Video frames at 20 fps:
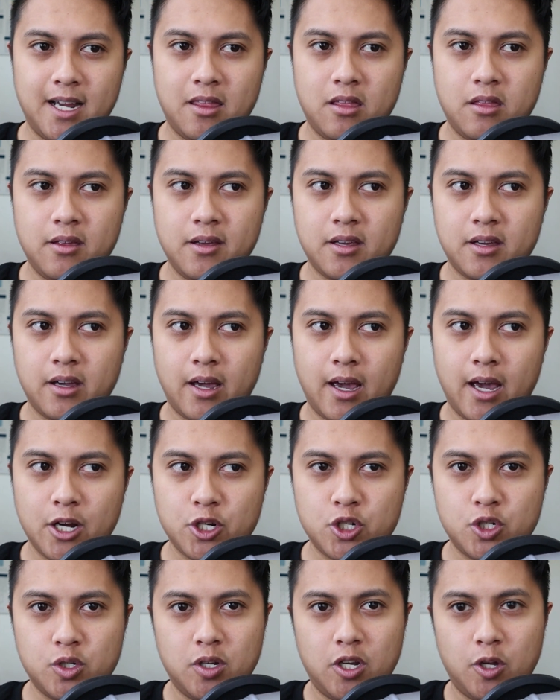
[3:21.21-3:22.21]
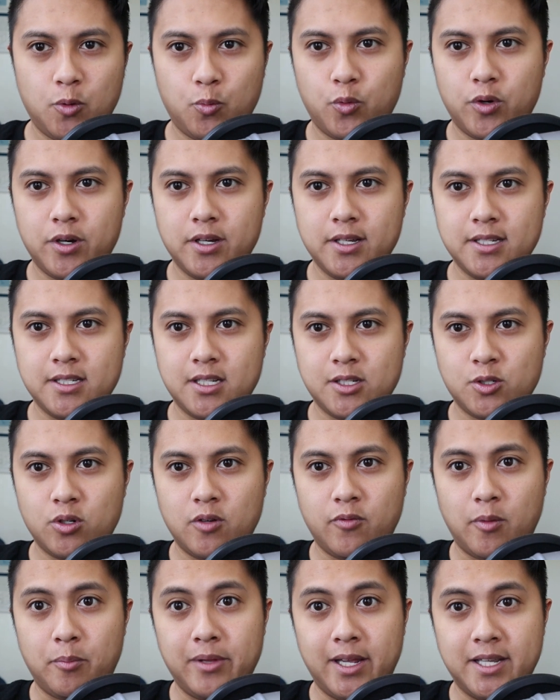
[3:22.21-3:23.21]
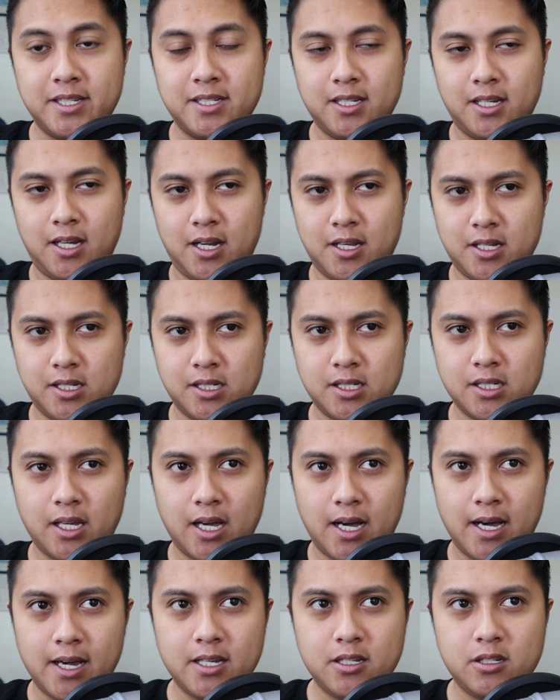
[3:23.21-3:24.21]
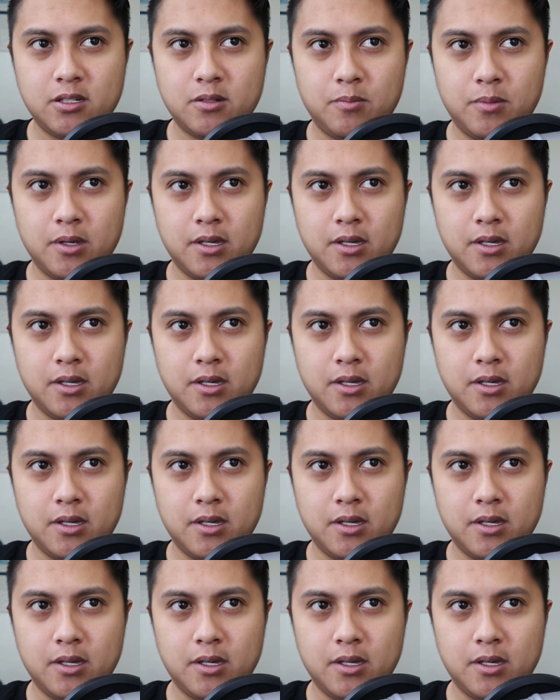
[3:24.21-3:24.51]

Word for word: I think actually it was sort of a blessing in disguise,